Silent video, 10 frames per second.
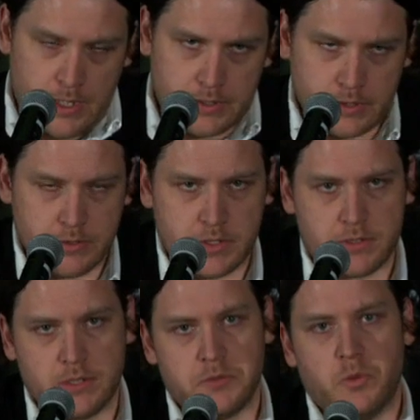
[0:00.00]
There's a sense
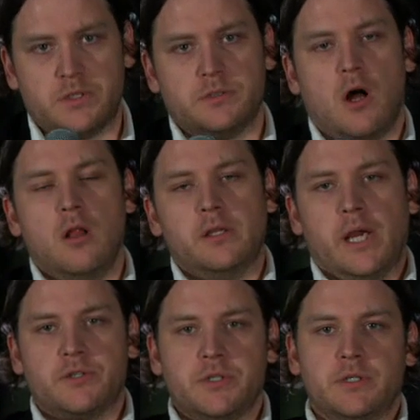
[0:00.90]
in which Stalin
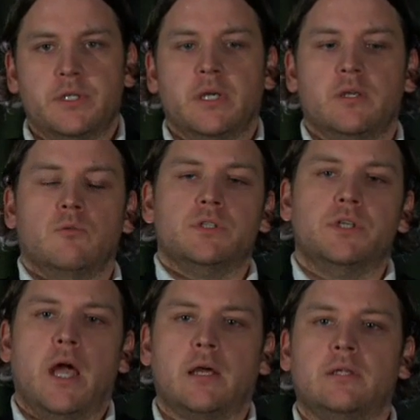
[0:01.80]
actually did
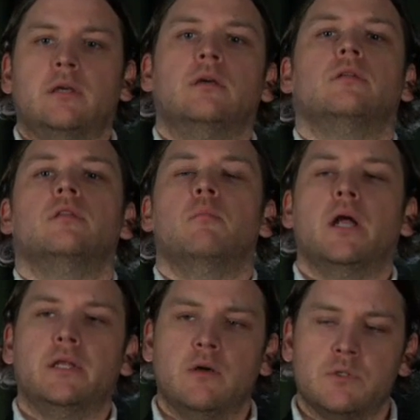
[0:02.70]
reject the money
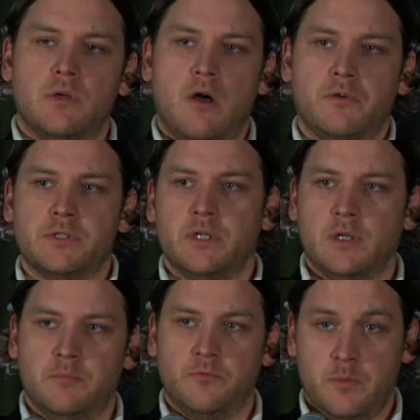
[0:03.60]
that was offered to him
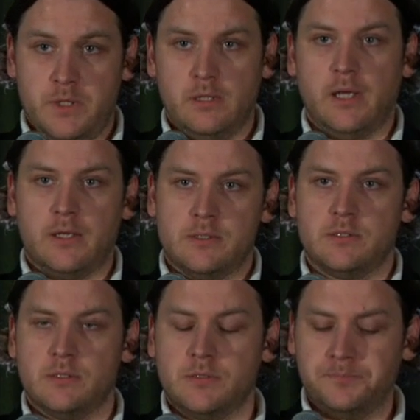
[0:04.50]
from the
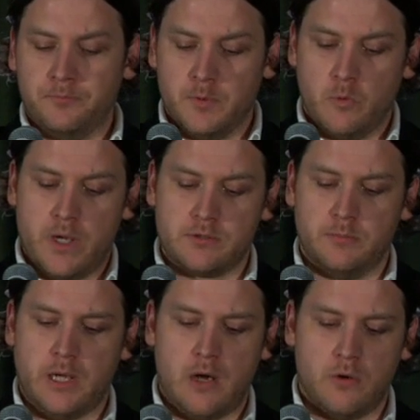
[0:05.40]
Atlanticists, from the Western
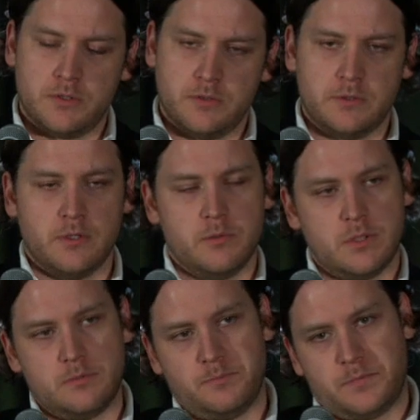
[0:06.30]
powers. So there was a
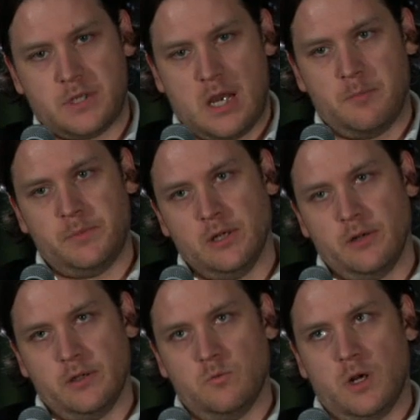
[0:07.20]
time
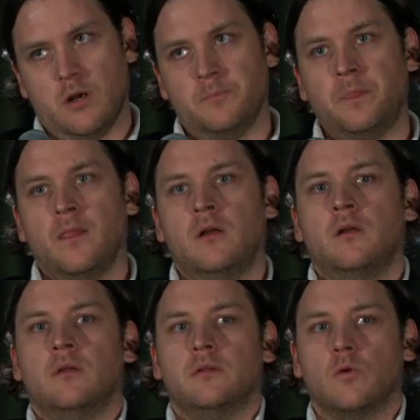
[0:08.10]
period where
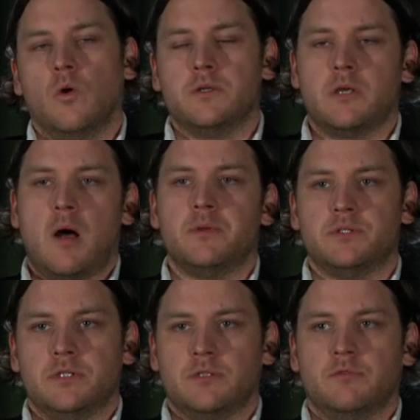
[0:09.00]
there was
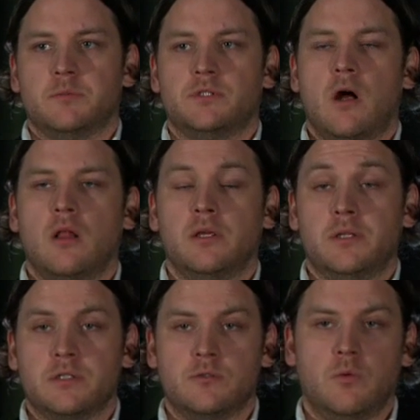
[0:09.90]
opposition from Stalin, and this
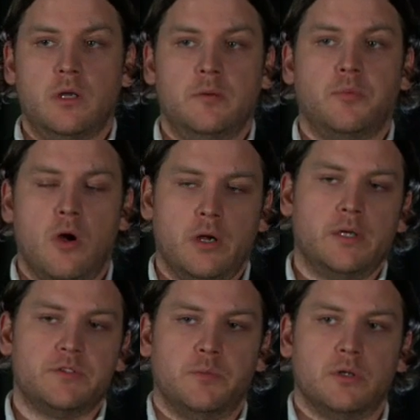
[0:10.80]
is what in part gives
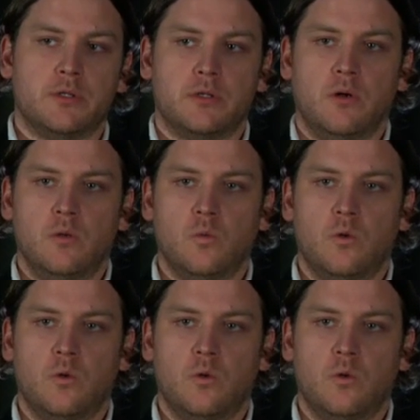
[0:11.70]
birth to the Cold War.